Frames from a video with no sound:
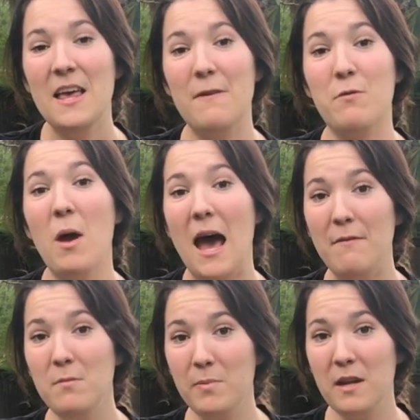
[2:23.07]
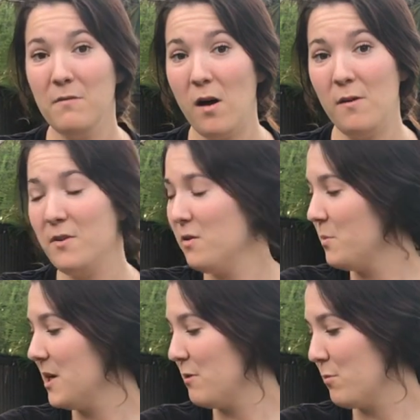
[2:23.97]
If you haven't been involved in a
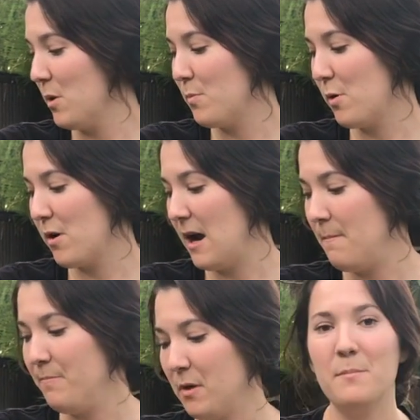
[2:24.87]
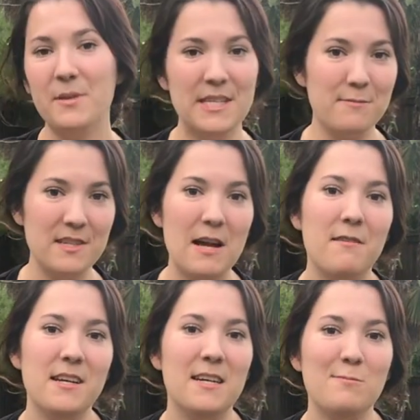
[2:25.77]
WeHero Remote program, please reach
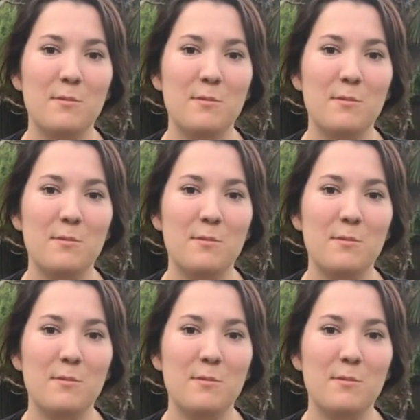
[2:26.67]
out to us.